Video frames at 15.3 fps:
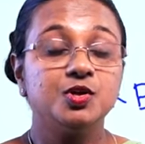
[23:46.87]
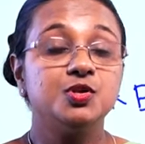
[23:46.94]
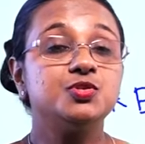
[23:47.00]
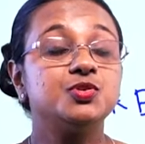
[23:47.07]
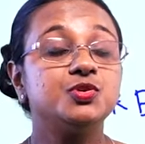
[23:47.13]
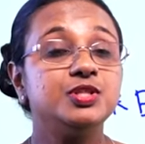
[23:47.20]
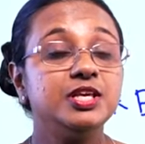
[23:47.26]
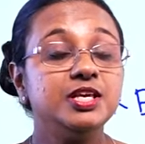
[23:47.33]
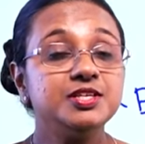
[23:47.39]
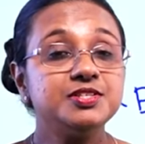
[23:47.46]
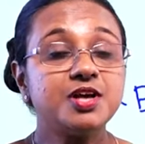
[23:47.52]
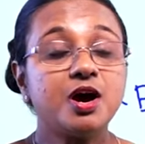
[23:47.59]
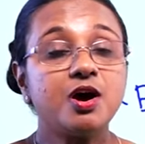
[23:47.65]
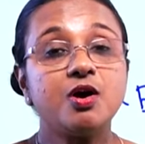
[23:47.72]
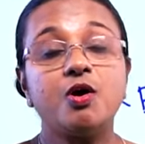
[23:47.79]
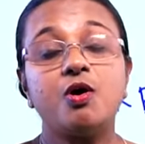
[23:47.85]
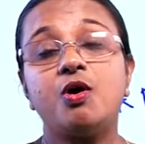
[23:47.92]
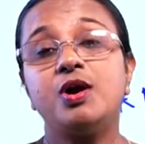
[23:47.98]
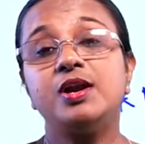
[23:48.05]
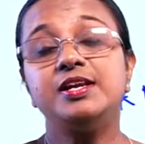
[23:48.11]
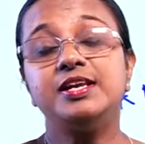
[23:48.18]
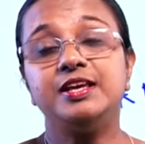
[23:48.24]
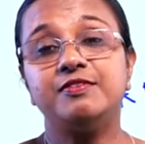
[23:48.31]
So these are
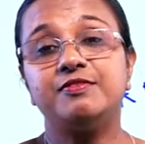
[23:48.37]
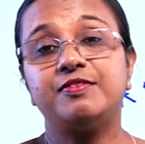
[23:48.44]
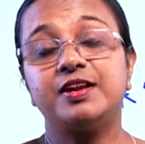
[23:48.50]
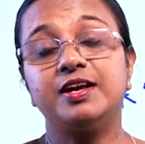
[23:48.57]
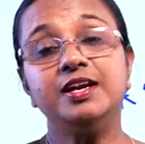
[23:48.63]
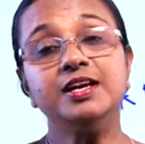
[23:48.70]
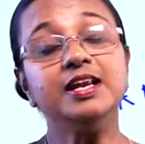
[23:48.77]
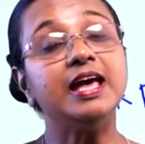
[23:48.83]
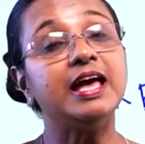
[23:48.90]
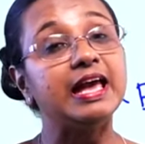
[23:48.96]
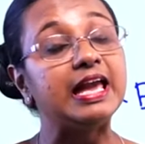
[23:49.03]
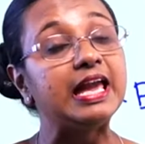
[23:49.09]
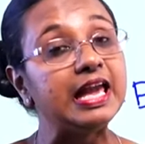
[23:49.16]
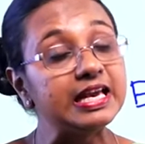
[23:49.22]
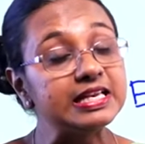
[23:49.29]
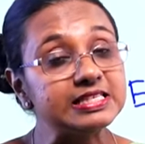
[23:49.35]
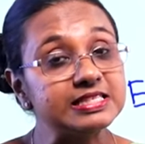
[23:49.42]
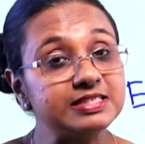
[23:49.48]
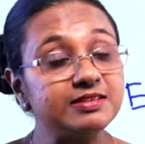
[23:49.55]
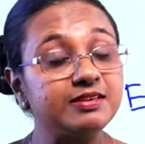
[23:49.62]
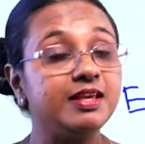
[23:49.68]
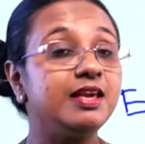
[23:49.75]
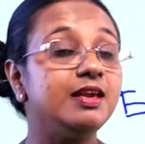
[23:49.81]
all different
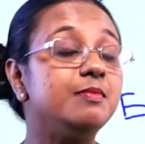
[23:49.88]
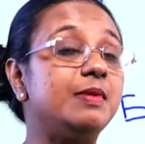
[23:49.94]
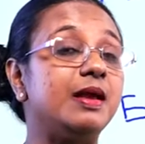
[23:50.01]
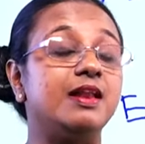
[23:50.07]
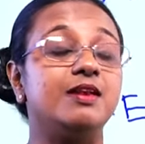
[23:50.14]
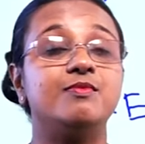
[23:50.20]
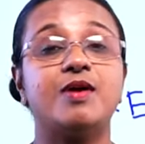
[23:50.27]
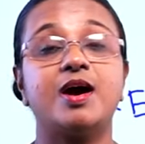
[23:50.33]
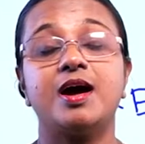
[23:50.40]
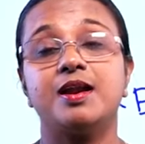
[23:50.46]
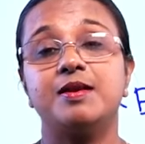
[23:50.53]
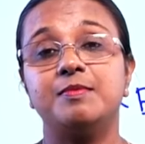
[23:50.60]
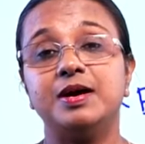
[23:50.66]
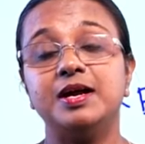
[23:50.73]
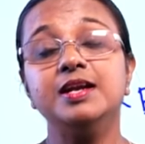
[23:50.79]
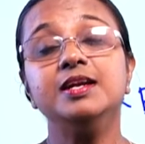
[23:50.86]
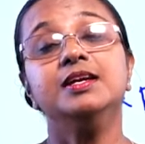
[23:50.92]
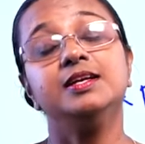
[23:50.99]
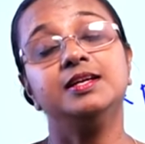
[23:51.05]
extreme environment